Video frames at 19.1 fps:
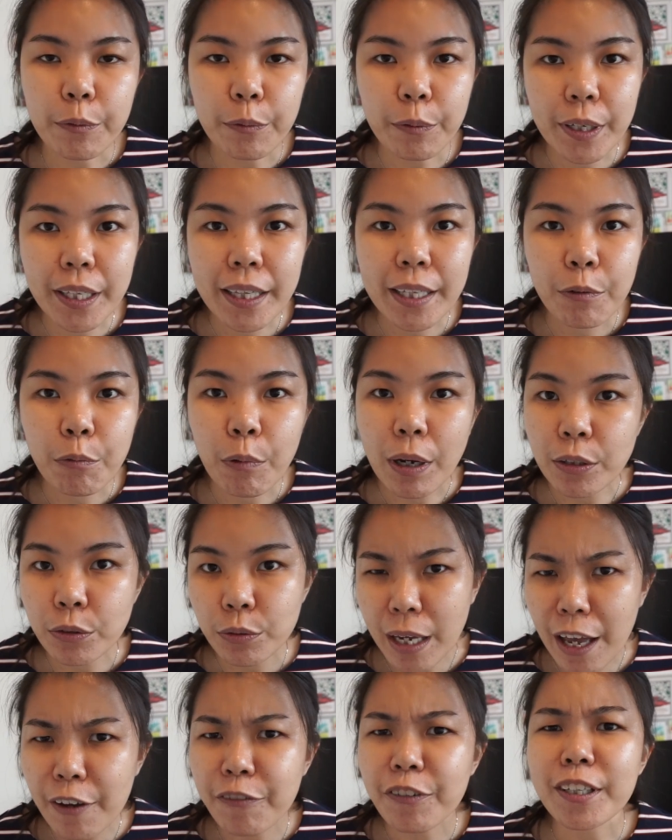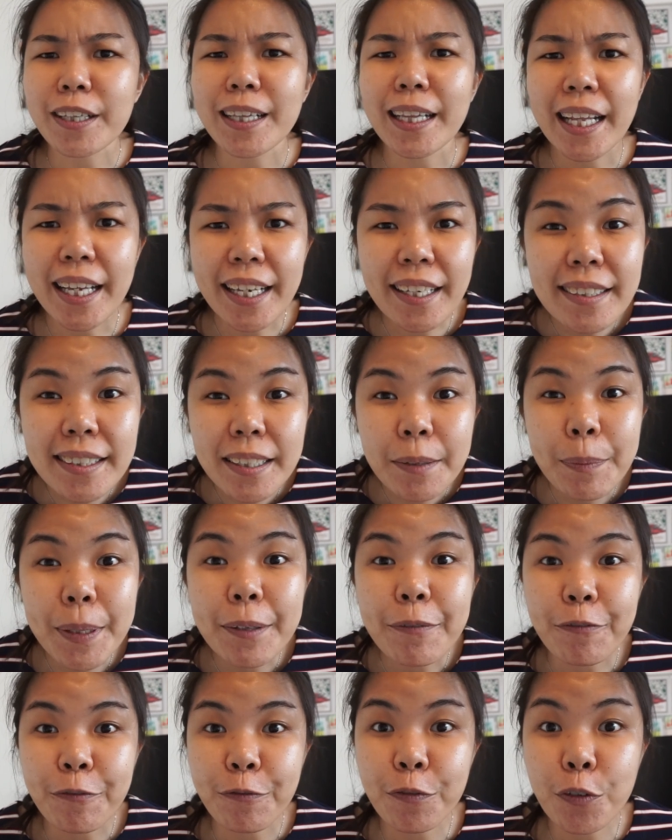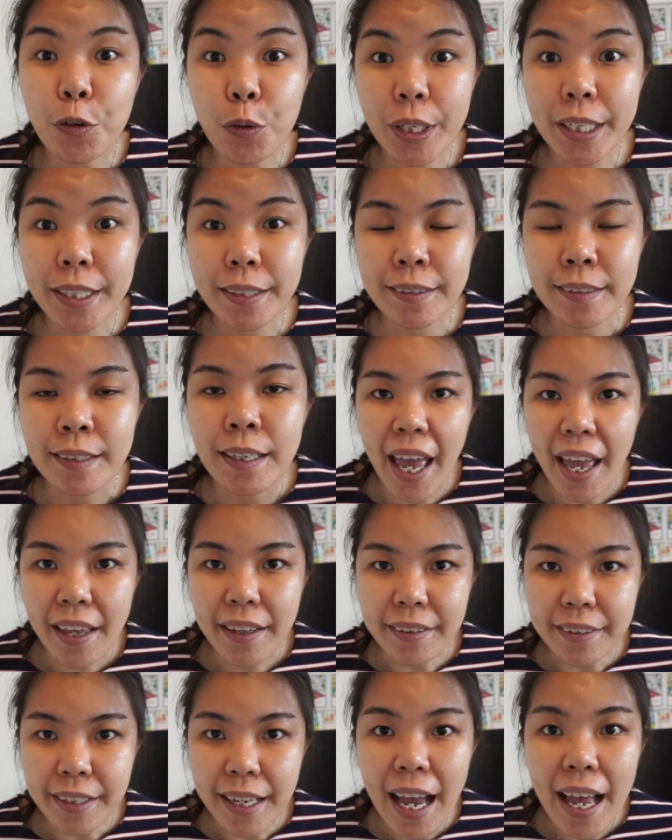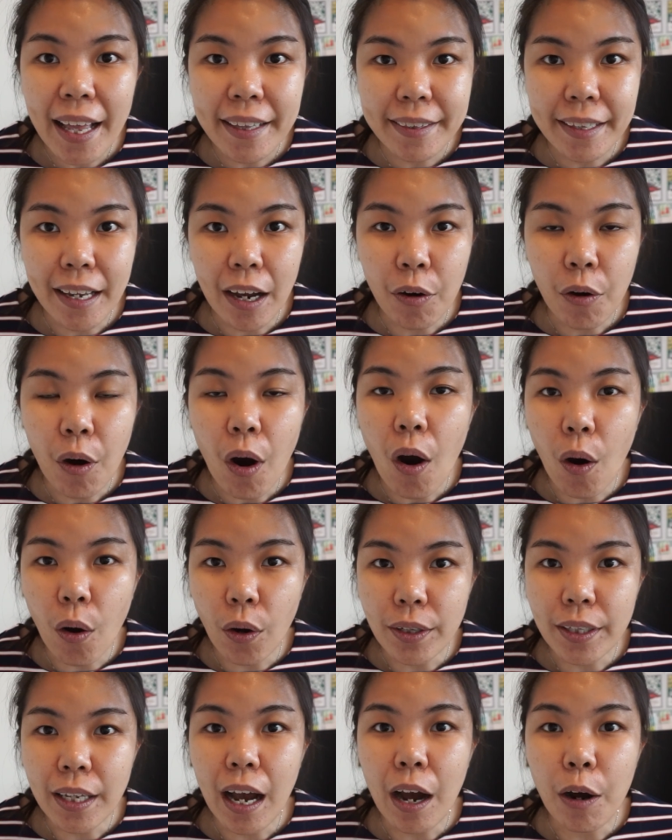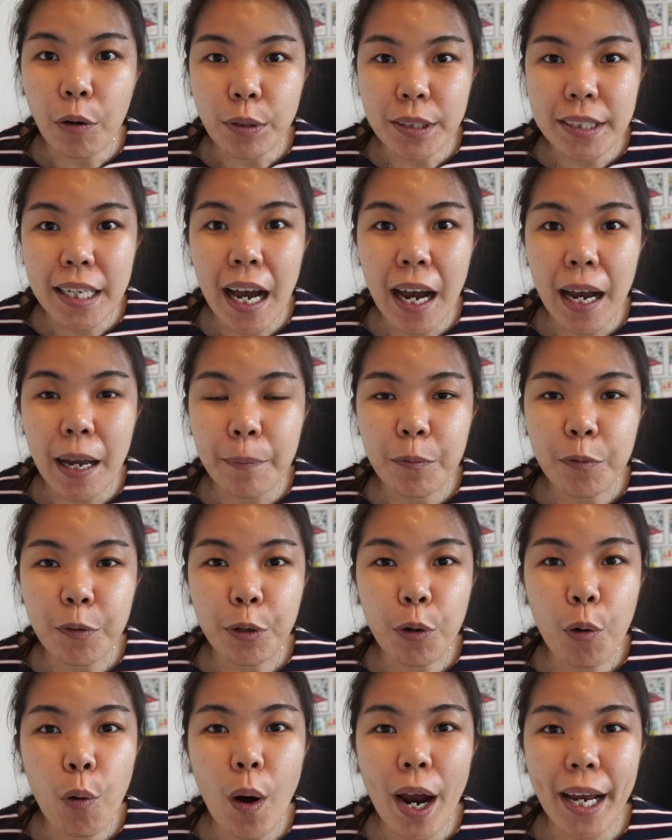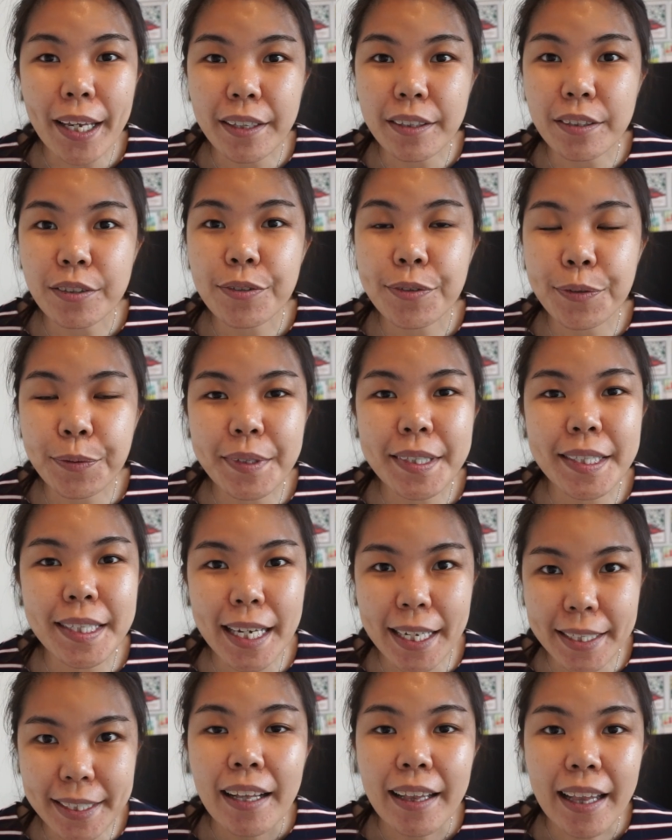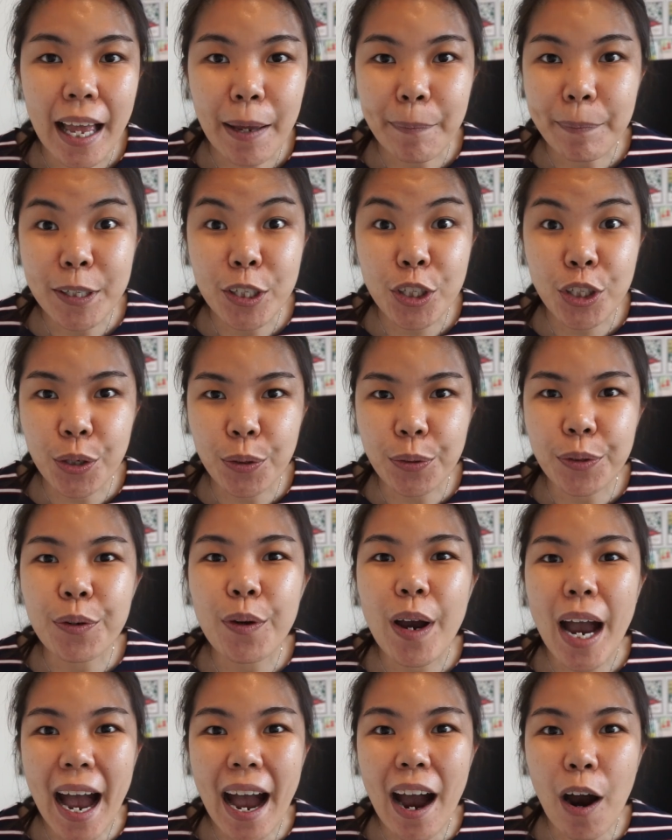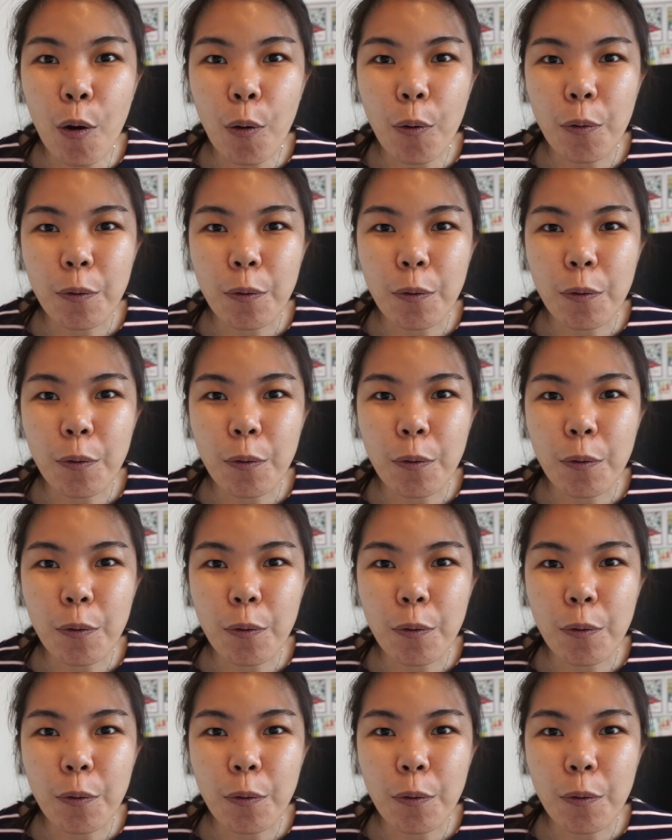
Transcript: really want to have a laser beam focus and cut down on our time required to study. Let me show you how.